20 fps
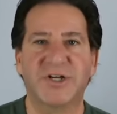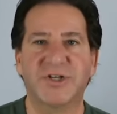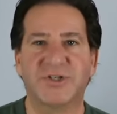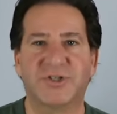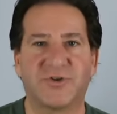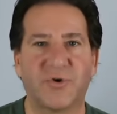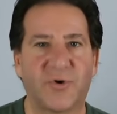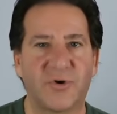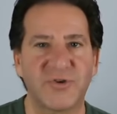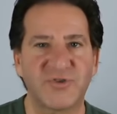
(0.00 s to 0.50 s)

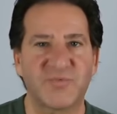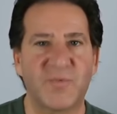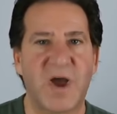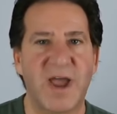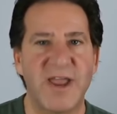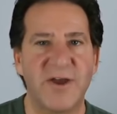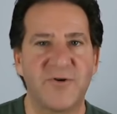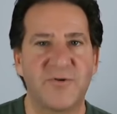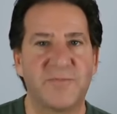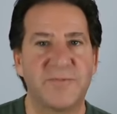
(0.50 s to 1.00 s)
doors
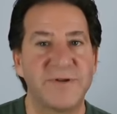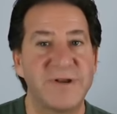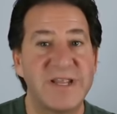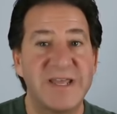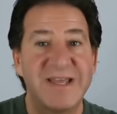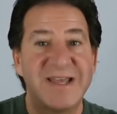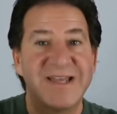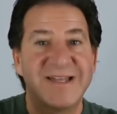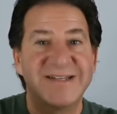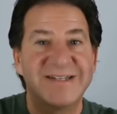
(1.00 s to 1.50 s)
wide open
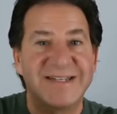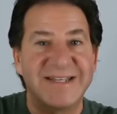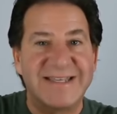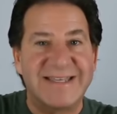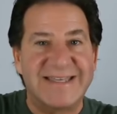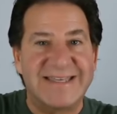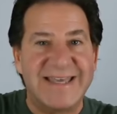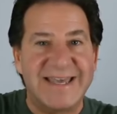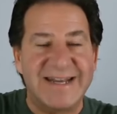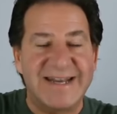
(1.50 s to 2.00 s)
to
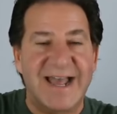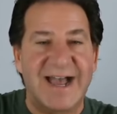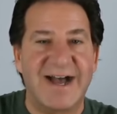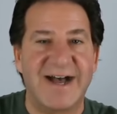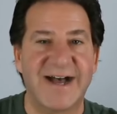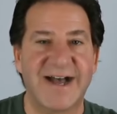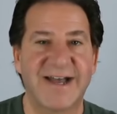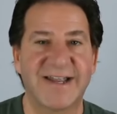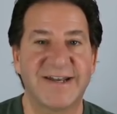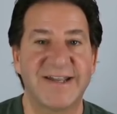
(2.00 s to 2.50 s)
get
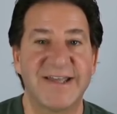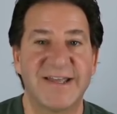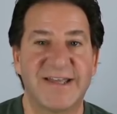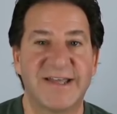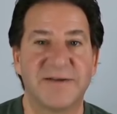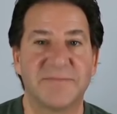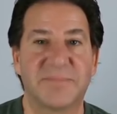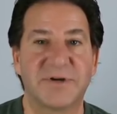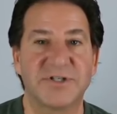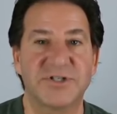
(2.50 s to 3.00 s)
on,
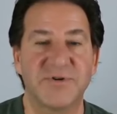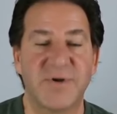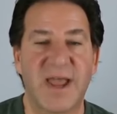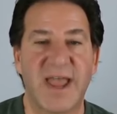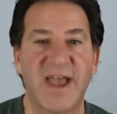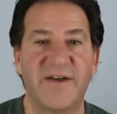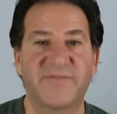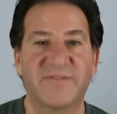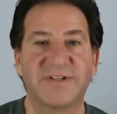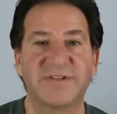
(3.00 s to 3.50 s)
but you
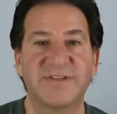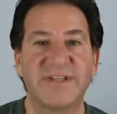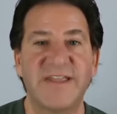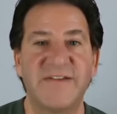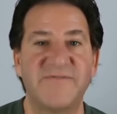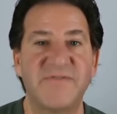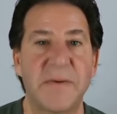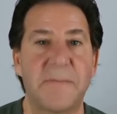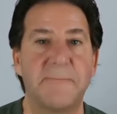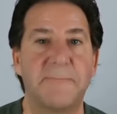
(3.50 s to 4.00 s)
have to
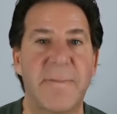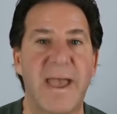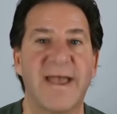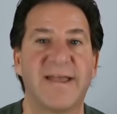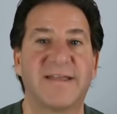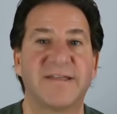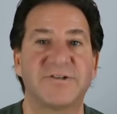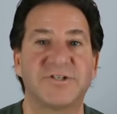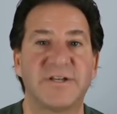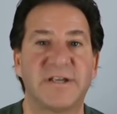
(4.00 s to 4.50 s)
leave the
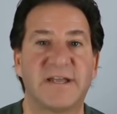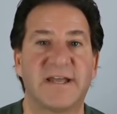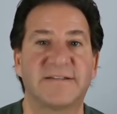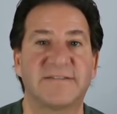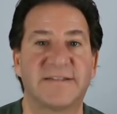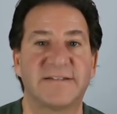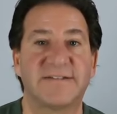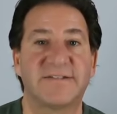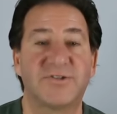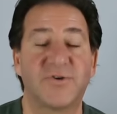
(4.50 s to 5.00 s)
baggage
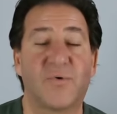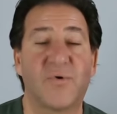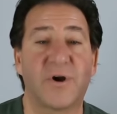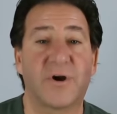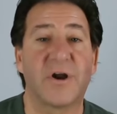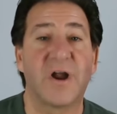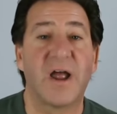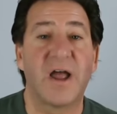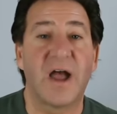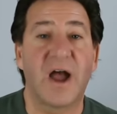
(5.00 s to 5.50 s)
at the door.